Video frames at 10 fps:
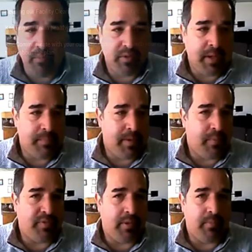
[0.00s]
teamed up
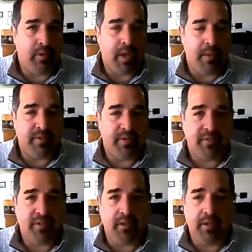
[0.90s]
with someone who keeps the
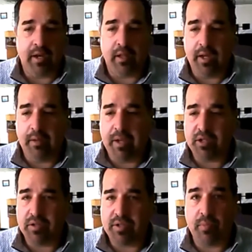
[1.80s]
facility clean, make
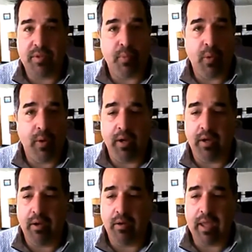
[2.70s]
sure someone's
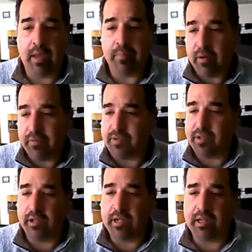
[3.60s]
appointed. Keeping your
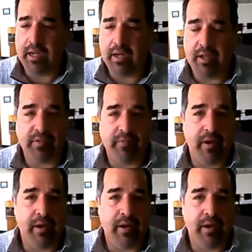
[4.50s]
facility clean is very